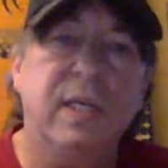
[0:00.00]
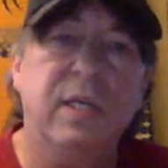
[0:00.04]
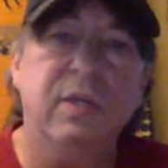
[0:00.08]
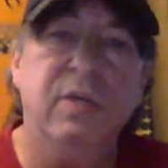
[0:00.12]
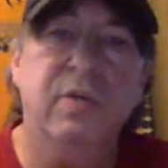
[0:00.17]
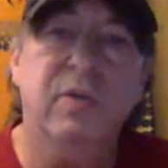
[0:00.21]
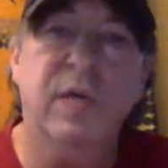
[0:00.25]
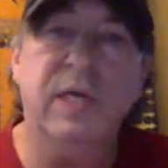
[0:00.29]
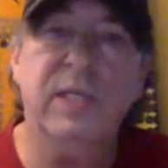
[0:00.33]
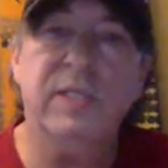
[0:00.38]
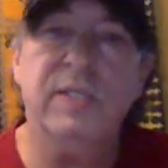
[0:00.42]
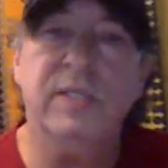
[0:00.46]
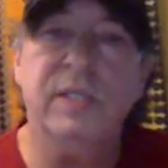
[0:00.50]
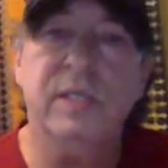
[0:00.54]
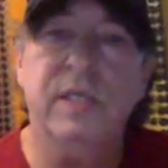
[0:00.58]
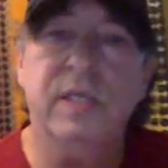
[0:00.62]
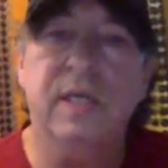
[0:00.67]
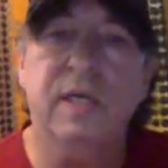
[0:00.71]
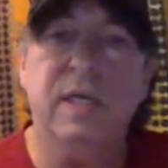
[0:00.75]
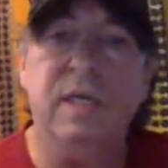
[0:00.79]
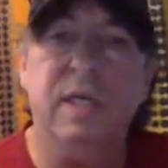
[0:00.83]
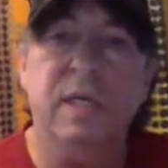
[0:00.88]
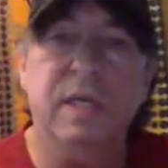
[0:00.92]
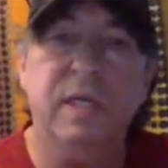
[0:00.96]
crescent,
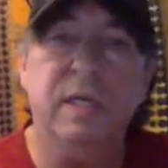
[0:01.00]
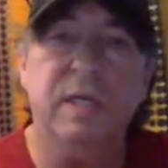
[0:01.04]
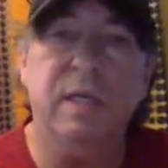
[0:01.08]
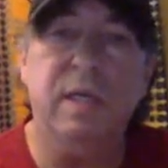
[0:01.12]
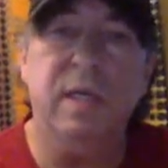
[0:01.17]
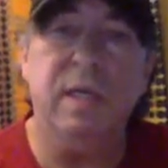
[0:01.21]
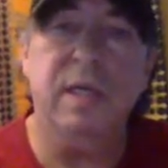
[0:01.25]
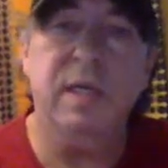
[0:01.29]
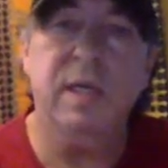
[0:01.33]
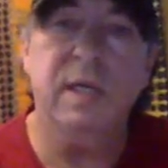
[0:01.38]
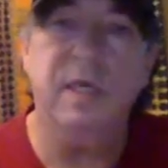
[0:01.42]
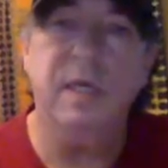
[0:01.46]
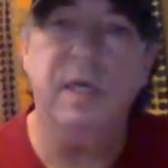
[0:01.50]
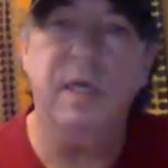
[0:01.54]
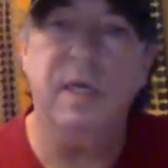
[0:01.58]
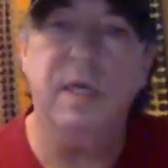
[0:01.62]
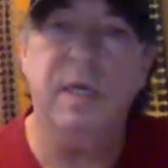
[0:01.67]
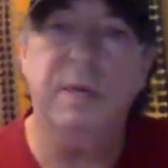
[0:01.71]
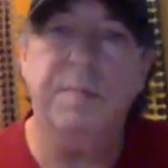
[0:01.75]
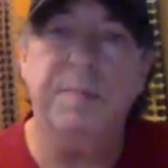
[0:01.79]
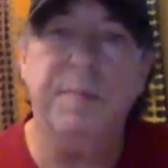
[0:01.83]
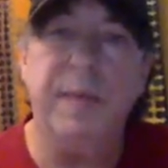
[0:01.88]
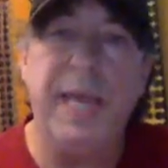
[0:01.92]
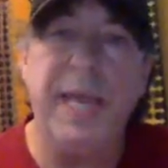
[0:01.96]
a
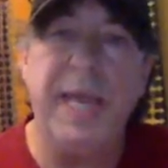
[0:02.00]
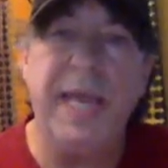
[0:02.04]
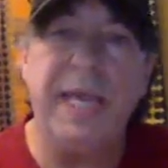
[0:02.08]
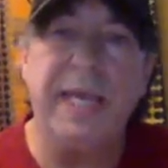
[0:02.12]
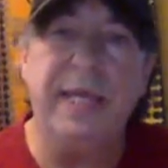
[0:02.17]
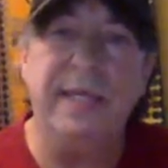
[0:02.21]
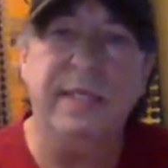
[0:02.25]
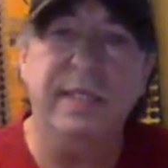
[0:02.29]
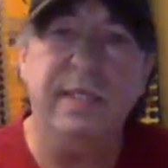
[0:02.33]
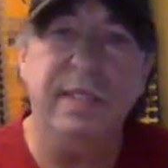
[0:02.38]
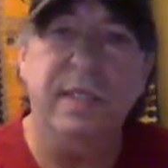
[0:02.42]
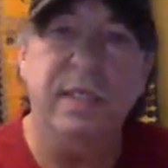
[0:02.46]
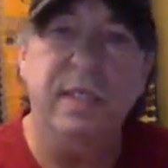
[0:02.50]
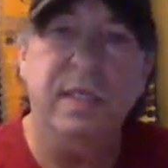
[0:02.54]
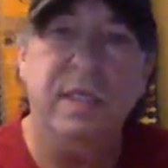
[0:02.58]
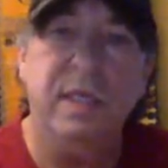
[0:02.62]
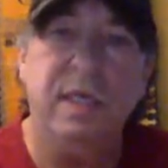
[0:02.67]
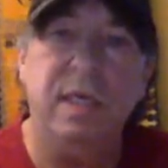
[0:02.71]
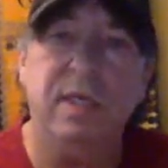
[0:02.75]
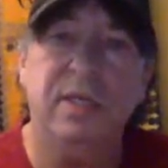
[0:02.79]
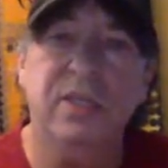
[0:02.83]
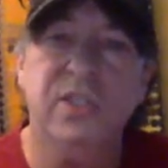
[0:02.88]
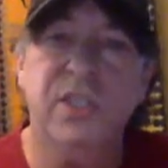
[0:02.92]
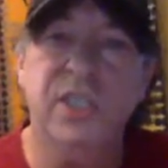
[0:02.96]
band,
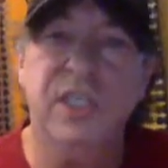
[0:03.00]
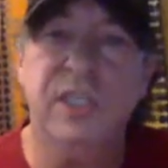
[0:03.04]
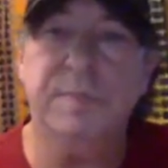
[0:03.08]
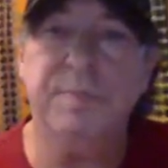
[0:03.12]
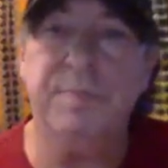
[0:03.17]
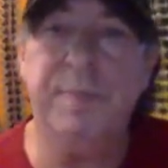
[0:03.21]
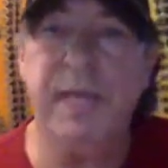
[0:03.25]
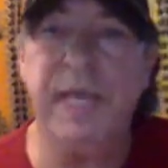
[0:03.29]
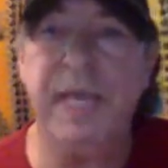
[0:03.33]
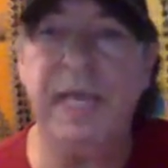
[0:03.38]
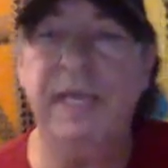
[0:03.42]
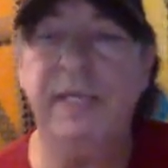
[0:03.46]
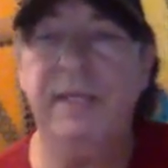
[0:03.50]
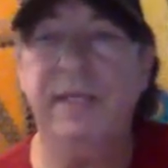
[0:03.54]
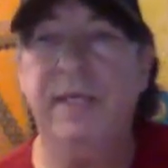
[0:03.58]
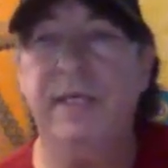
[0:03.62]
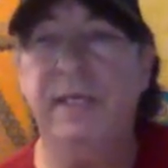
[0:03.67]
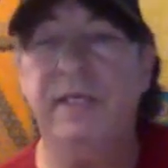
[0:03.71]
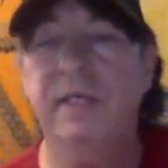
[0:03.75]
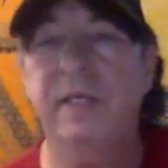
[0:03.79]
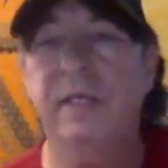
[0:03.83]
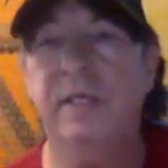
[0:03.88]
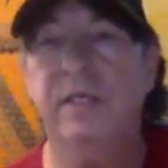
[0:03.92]
a Shia band that